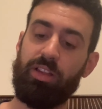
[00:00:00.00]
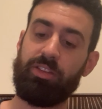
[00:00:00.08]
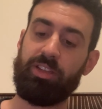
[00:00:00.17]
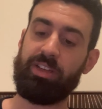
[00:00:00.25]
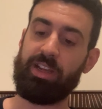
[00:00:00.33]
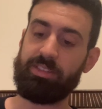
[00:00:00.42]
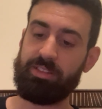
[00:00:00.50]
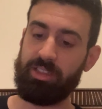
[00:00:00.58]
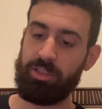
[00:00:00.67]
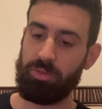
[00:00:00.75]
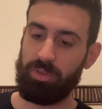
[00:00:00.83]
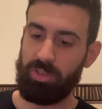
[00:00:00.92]
The next
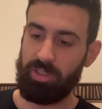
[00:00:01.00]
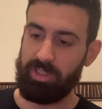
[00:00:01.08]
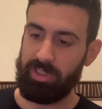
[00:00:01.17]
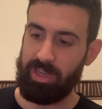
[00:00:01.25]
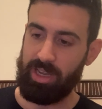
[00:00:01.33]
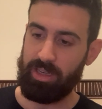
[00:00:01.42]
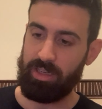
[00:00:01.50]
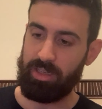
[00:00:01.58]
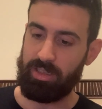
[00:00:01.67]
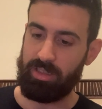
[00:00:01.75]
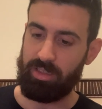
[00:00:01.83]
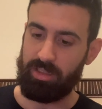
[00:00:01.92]
thing we're looking at
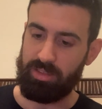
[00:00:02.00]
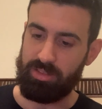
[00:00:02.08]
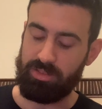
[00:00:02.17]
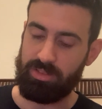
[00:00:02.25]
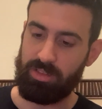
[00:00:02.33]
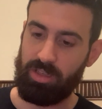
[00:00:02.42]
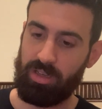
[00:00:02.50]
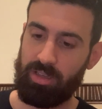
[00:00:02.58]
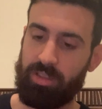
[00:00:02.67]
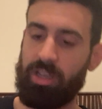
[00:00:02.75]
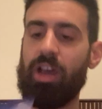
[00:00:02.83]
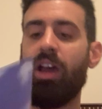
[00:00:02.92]
is a
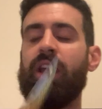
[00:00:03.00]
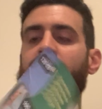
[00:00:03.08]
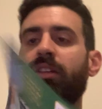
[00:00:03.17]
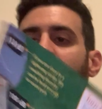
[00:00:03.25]
guy,